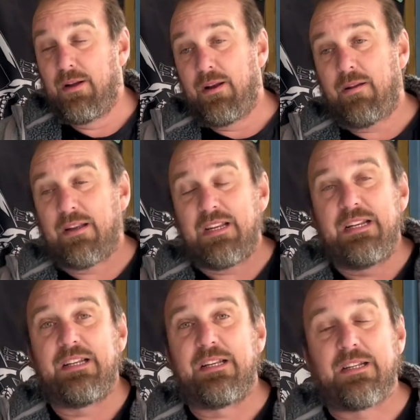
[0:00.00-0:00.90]
And that's
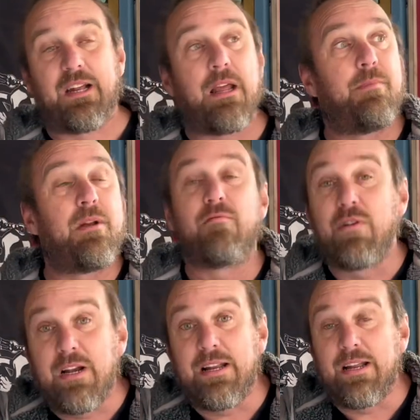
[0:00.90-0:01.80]
easy to say, but it
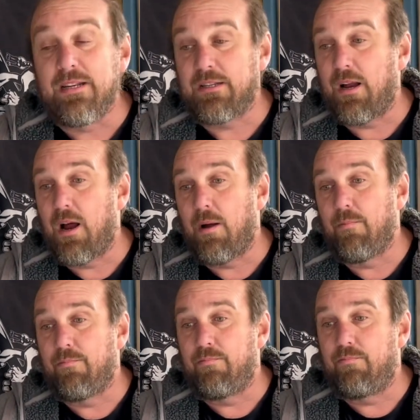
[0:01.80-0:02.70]
really is.
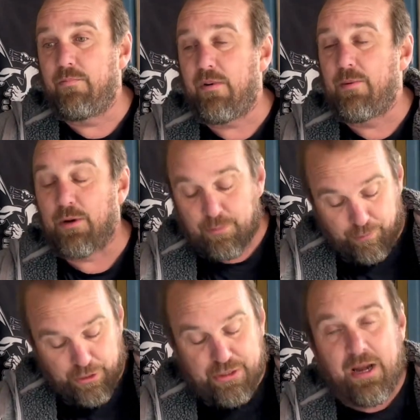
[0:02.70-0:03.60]
Um, very much
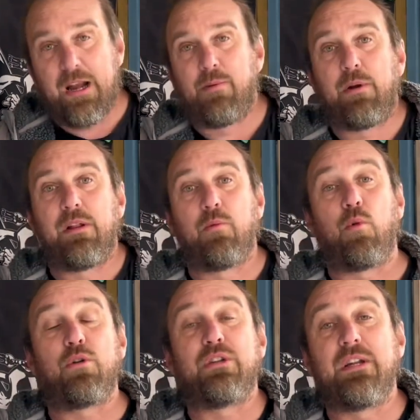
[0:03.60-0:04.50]
appreciate anybody that
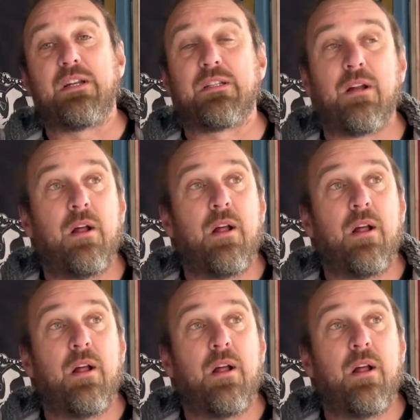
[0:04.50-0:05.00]
watches.